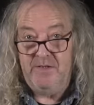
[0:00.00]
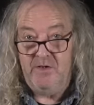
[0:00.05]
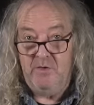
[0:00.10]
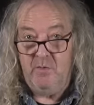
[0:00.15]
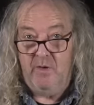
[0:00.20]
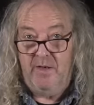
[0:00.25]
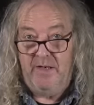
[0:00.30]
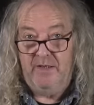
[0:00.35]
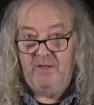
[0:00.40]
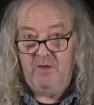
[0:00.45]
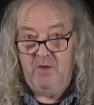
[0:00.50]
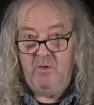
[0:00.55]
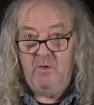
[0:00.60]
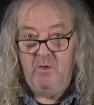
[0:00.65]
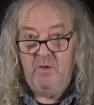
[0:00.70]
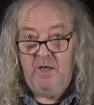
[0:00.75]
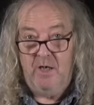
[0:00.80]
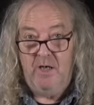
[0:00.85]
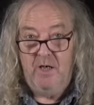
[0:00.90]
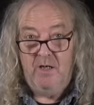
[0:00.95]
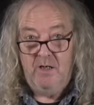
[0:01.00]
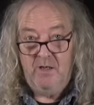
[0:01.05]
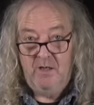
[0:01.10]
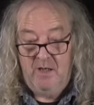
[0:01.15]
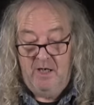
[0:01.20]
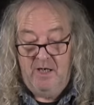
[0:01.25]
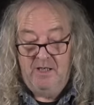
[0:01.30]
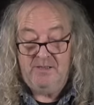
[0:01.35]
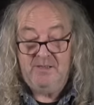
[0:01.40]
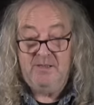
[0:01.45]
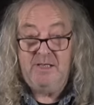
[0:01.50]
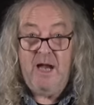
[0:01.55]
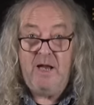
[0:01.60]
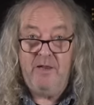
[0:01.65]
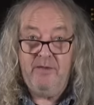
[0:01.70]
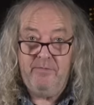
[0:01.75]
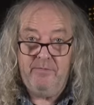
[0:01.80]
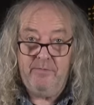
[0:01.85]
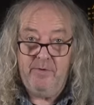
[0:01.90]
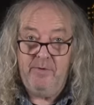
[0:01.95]
what they call a
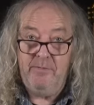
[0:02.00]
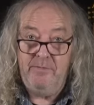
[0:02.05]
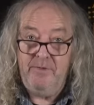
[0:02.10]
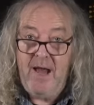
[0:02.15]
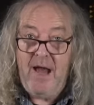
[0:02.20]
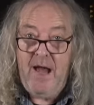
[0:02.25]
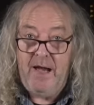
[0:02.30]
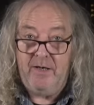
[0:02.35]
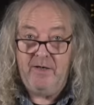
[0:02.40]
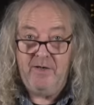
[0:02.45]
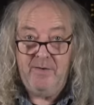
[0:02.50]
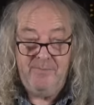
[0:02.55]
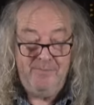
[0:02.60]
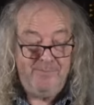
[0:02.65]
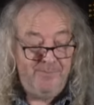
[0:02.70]
set-through neck,